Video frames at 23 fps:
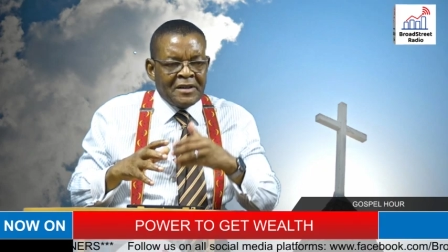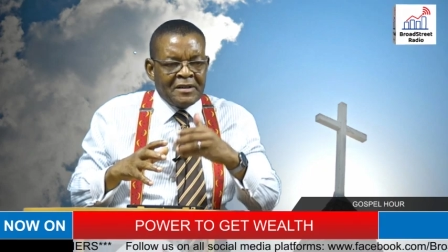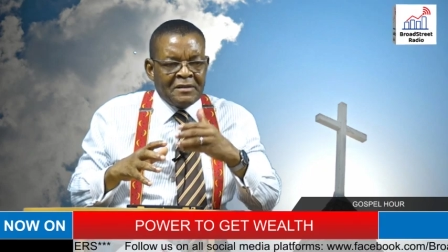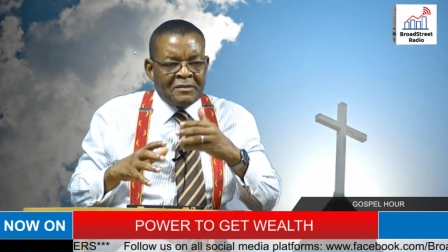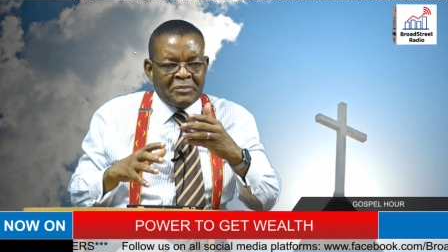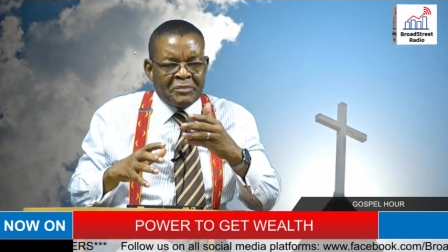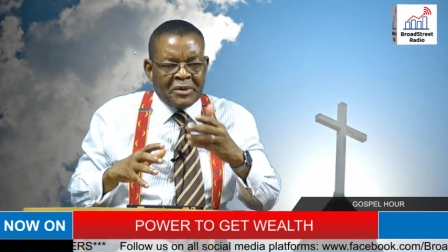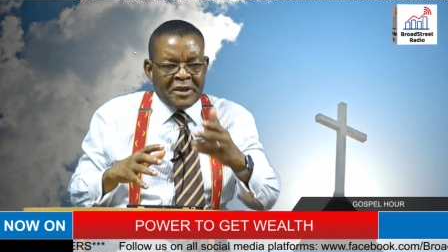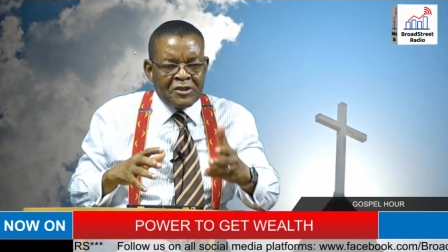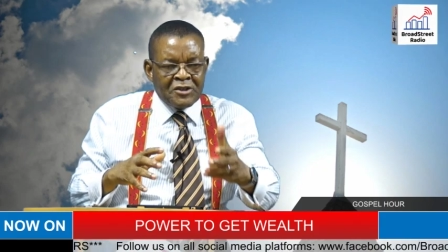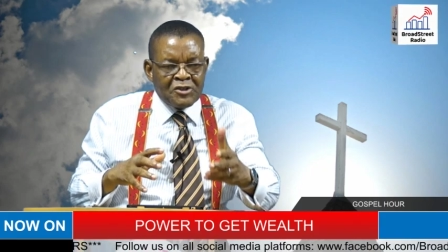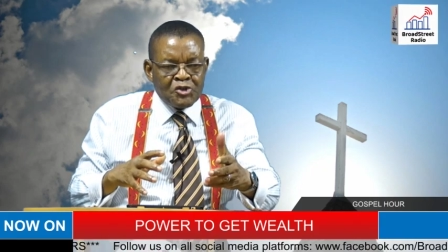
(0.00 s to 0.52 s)

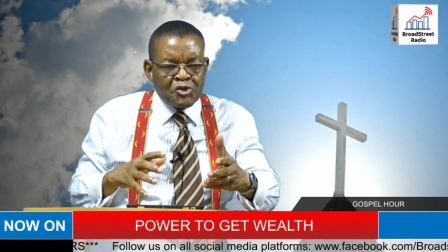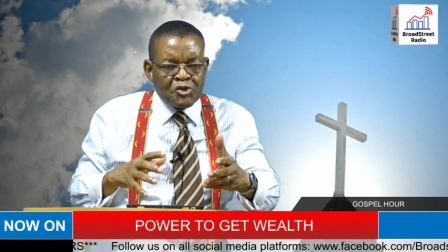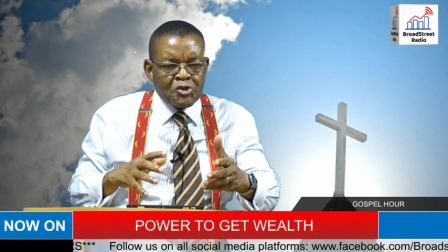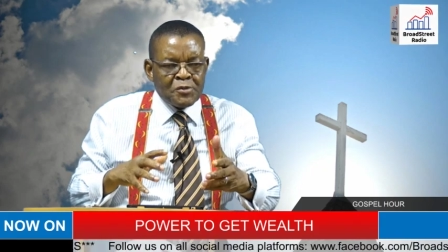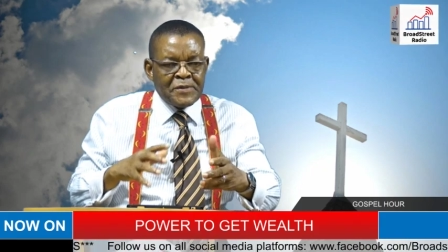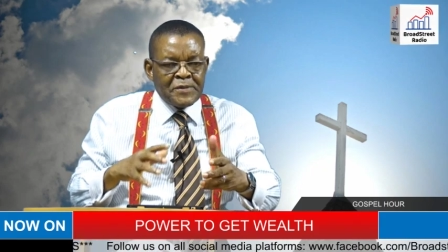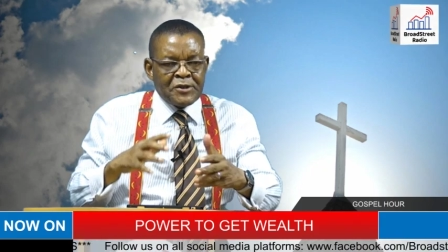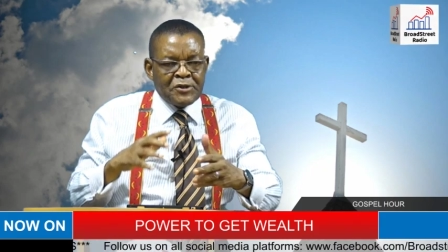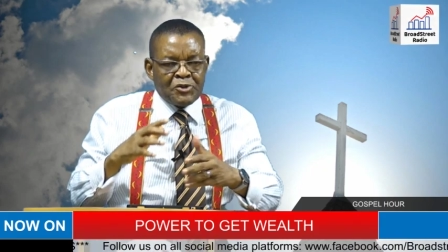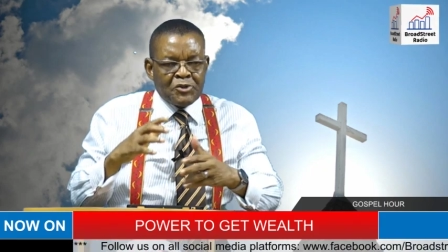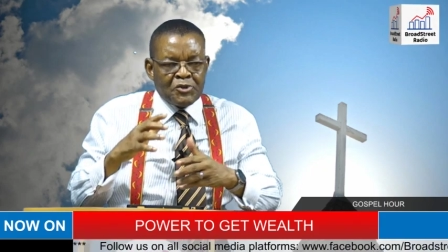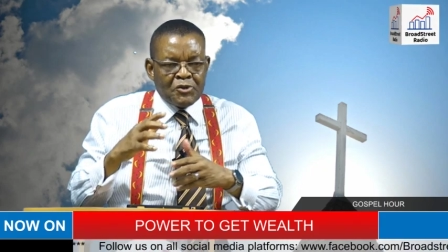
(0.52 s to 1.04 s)
begins to
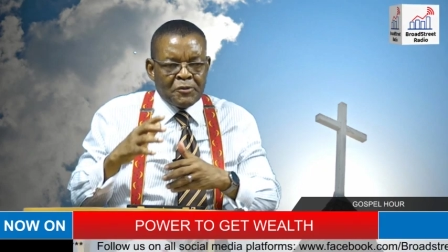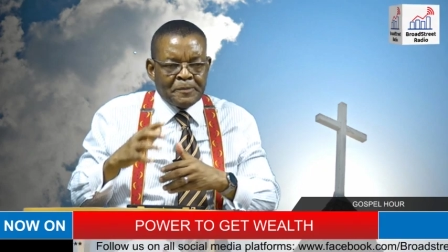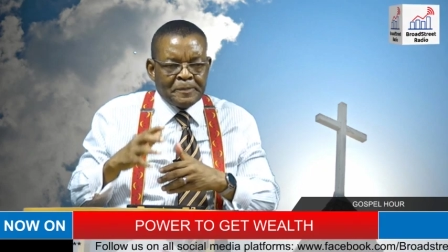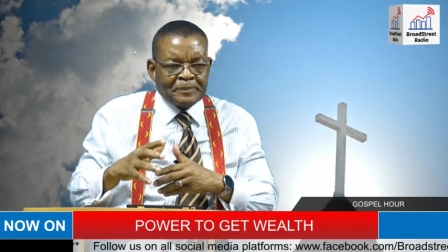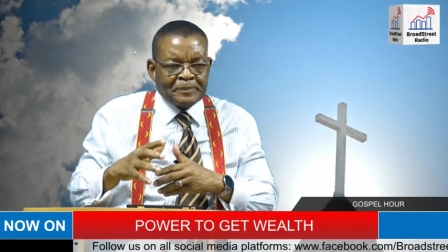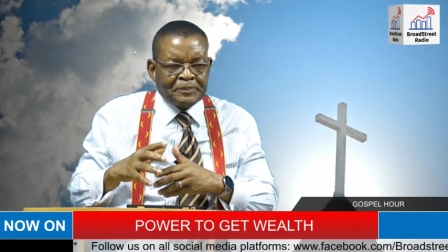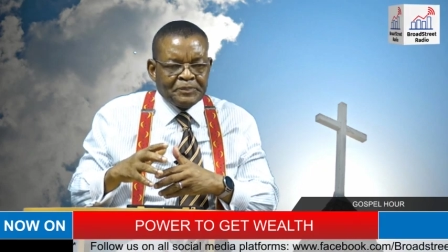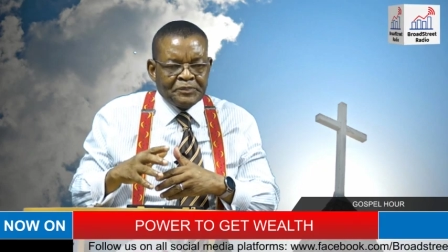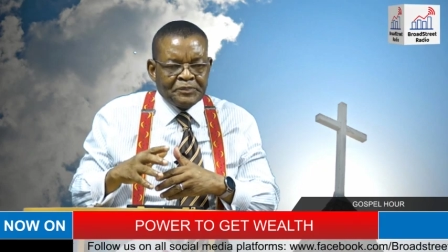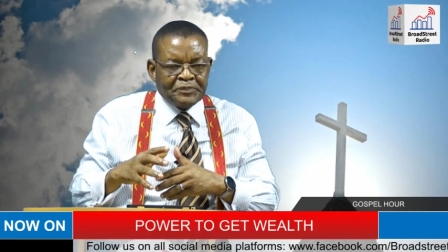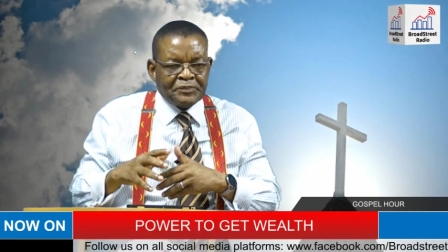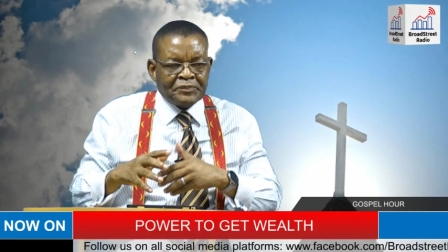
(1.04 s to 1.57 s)
speak to you,
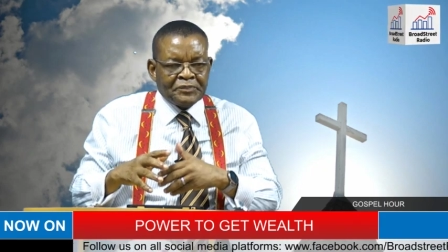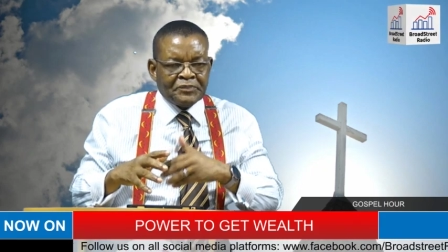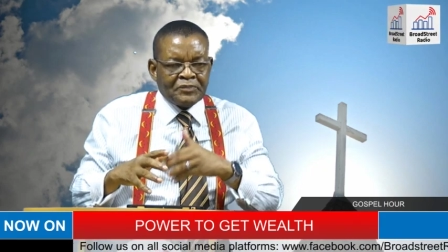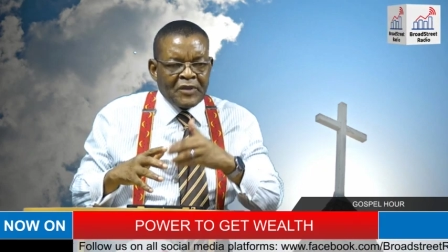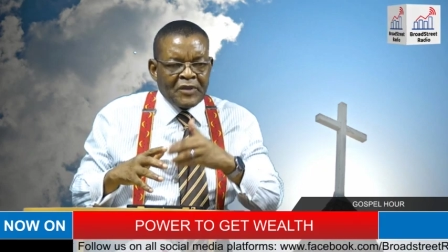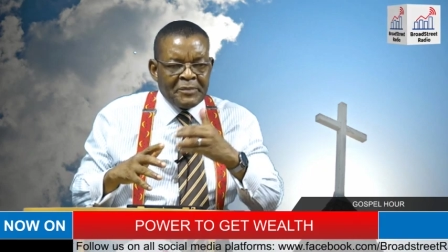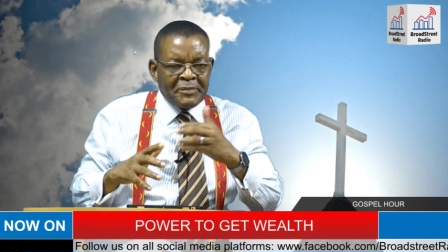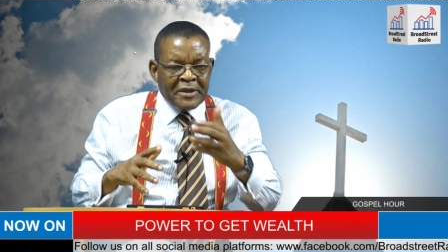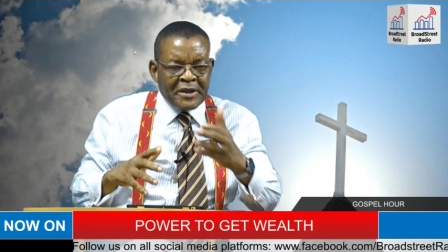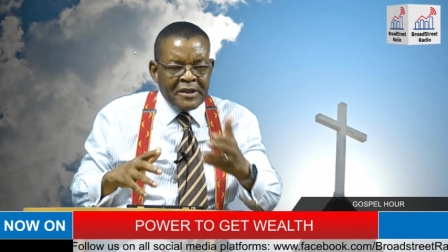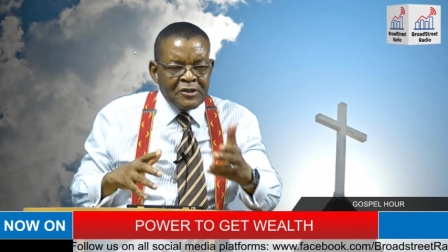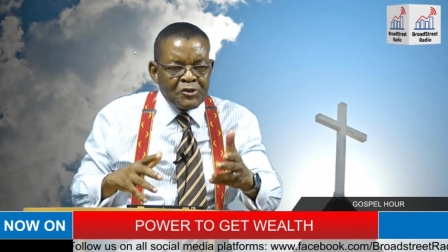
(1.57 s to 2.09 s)

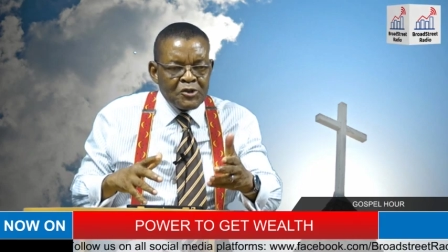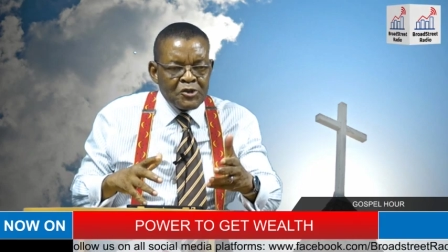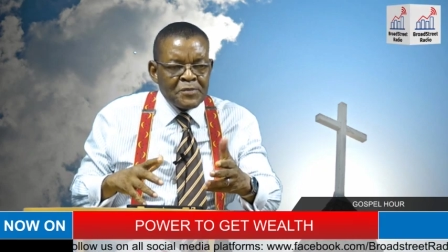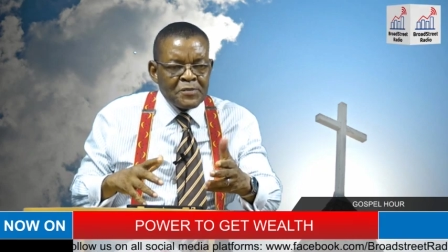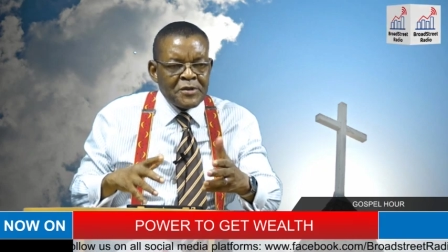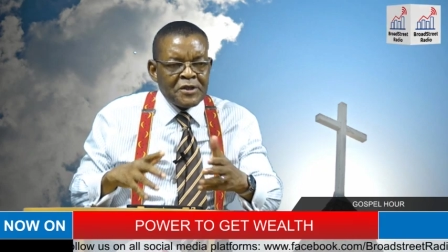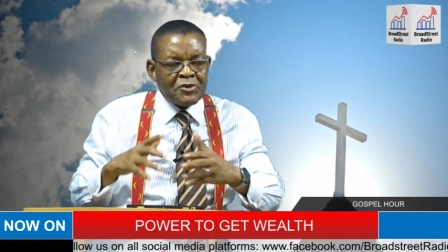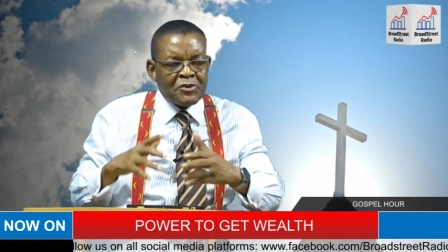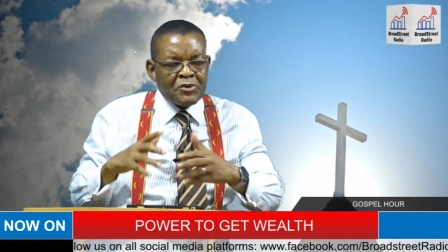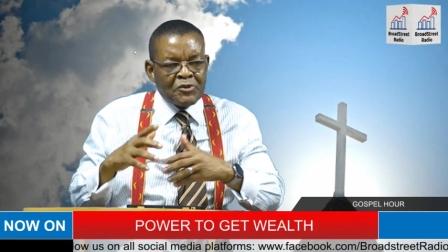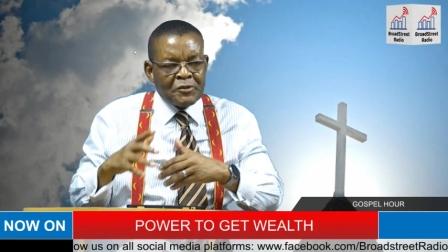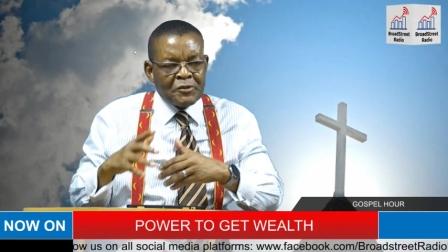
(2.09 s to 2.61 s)
Begins to speak
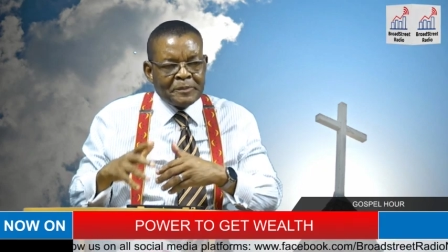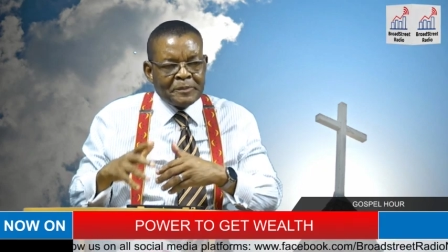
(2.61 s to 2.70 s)
to you.